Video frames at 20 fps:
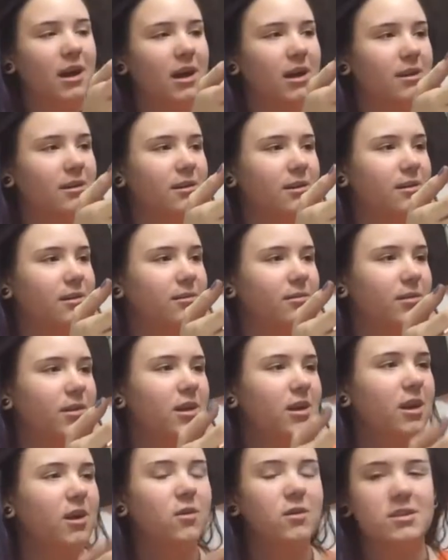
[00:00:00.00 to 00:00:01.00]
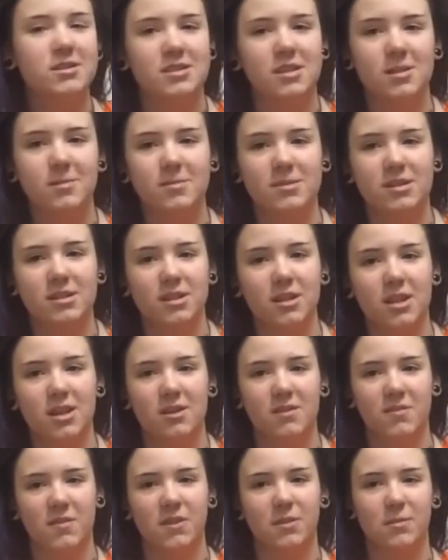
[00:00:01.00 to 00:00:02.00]
I don't know. He always seems to
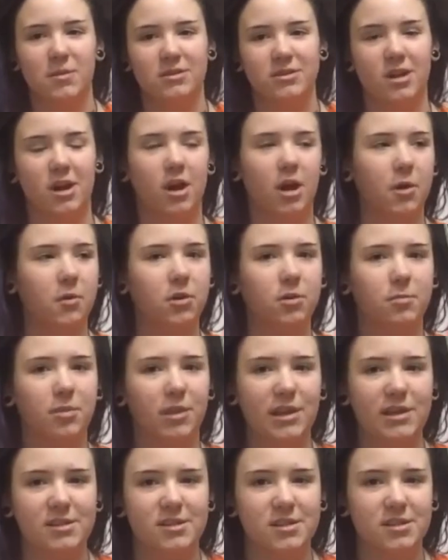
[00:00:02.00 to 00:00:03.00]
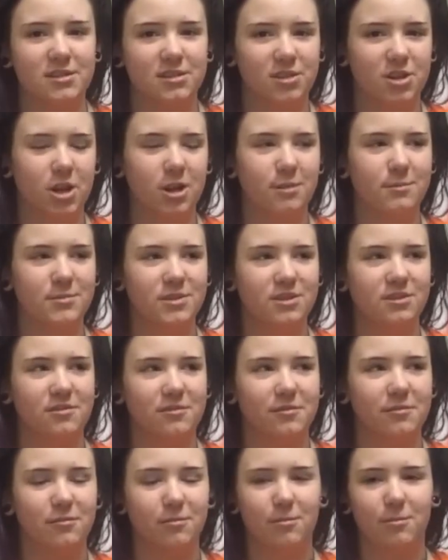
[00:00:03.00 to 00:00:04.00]
live in the most awkward places in terms
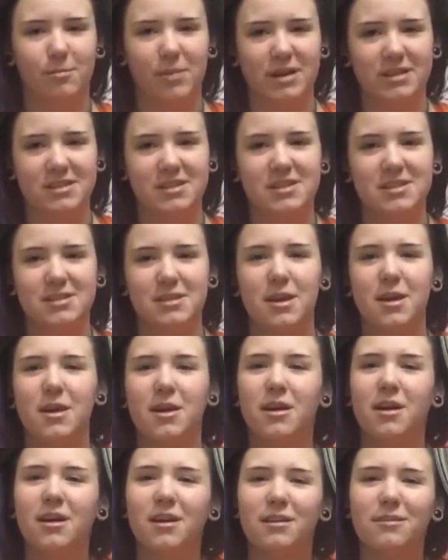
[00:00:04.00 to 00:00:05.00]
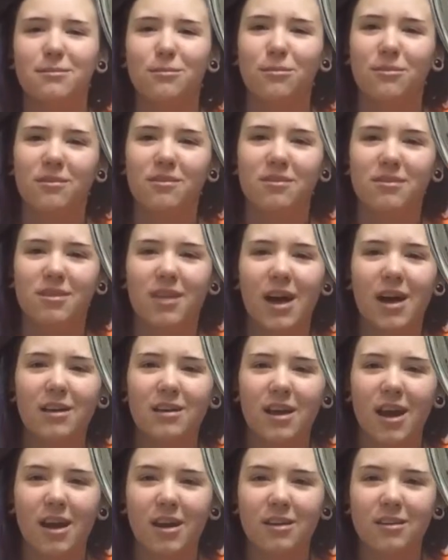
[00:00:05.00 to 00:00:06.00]
of buses.
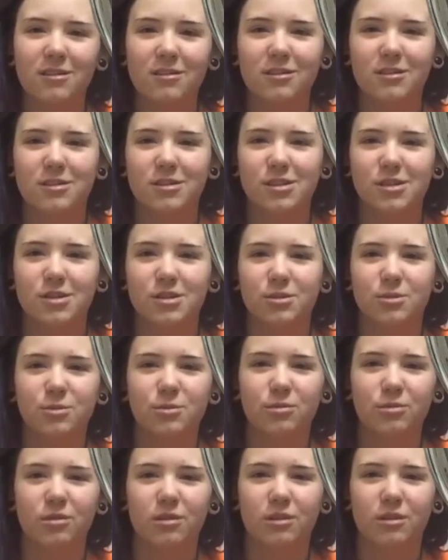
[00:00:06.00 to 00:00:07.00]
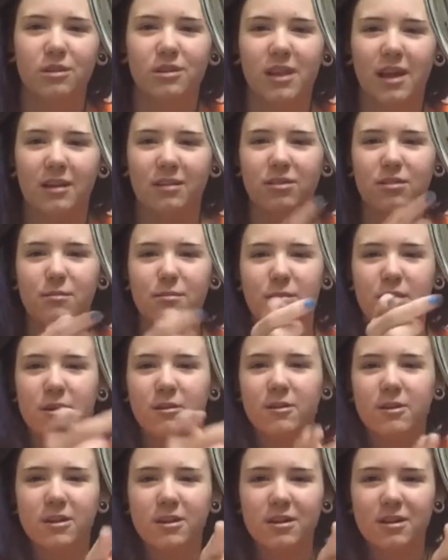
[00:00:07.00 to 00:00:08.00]
That kind of looks cool, like the
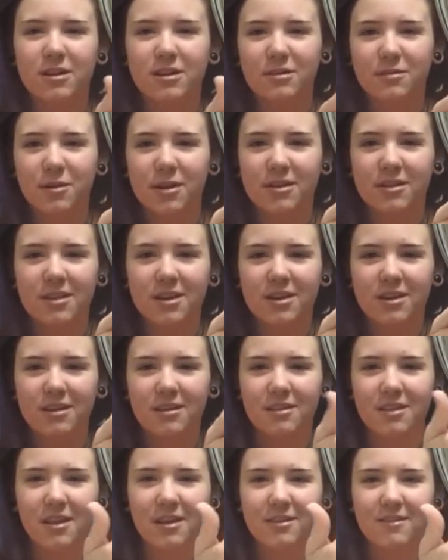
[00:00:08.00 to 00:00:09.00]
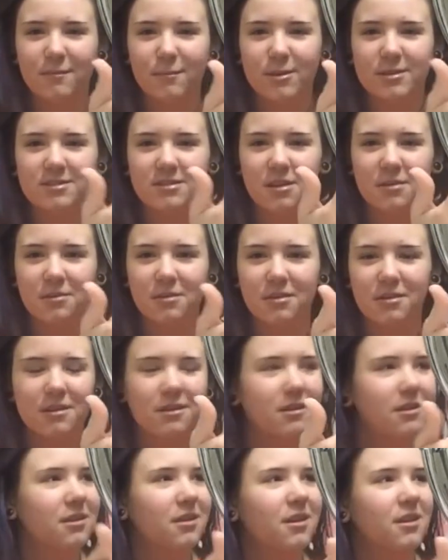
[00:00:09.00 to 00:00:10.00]
mirror right there, like whatever,
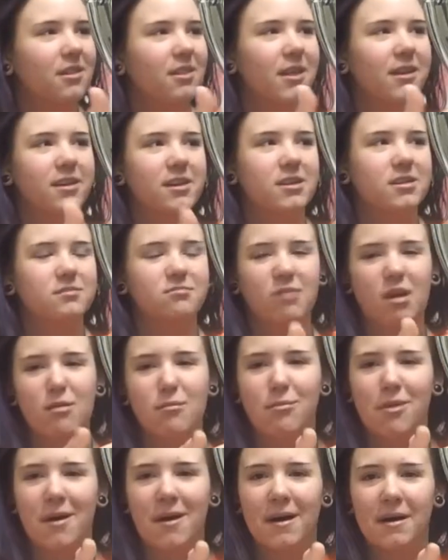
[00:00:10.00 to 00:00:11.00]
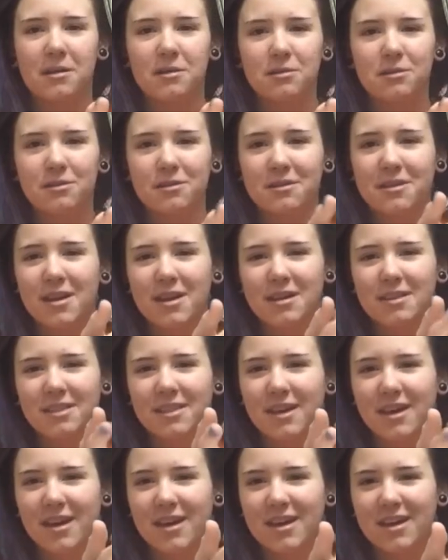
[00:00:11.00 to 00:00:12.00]
like it's my bottle,
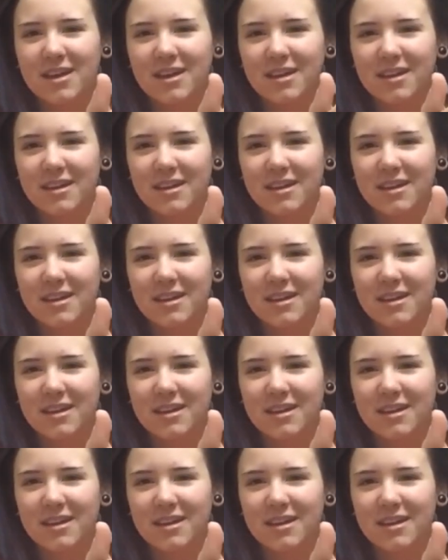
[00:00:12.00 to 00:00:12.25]
and like